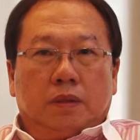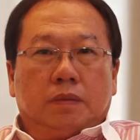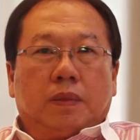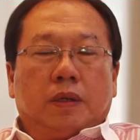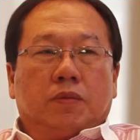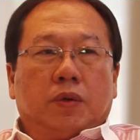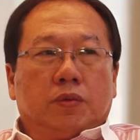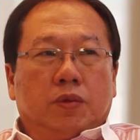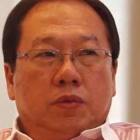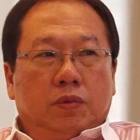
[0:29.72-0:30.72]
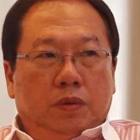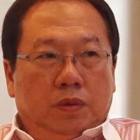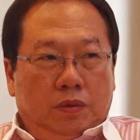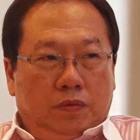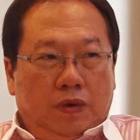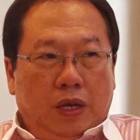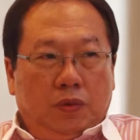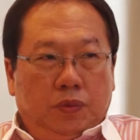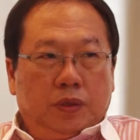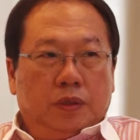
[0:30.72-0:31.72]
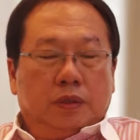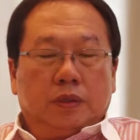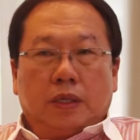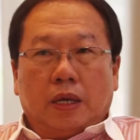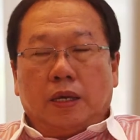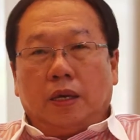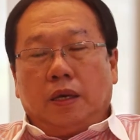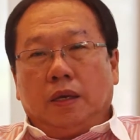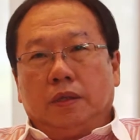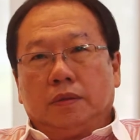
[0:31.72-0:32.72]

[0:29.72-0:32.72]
the well-known valuer in KK.